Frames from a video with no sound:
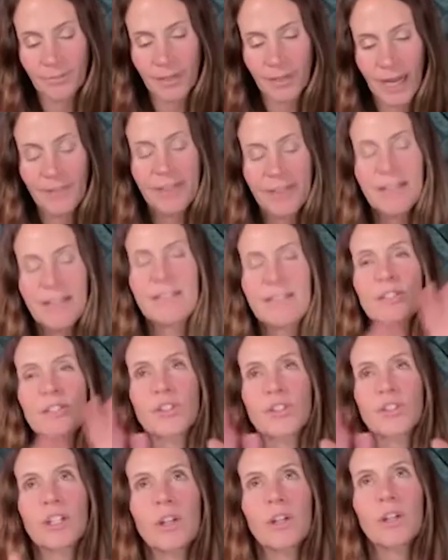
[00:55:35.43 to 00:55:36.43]
I think
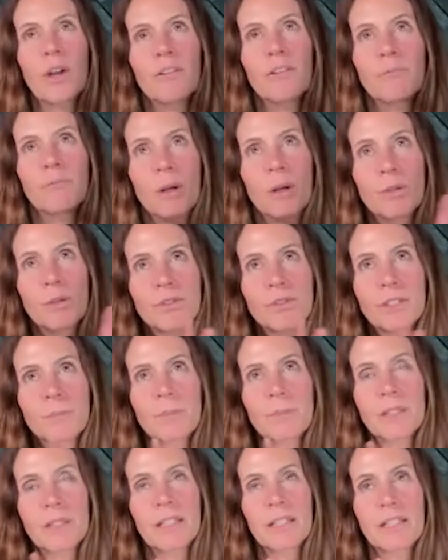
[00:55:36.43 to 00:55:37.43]
this year I've mostly
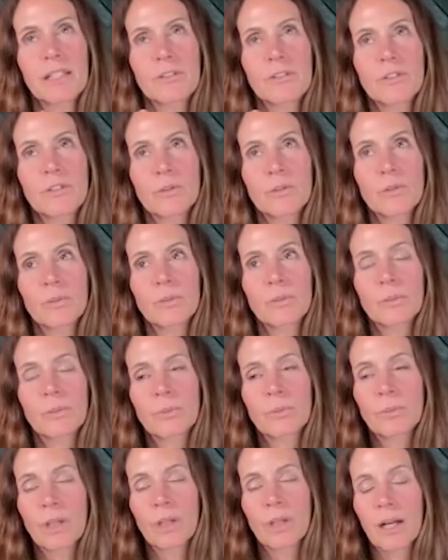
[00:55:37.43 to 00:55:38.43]
been into
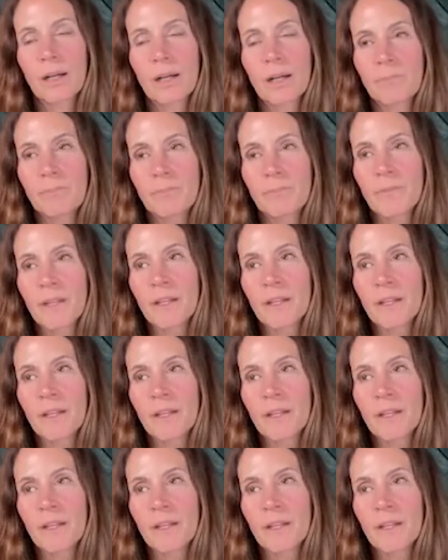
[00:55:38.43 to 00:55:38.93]
1960s,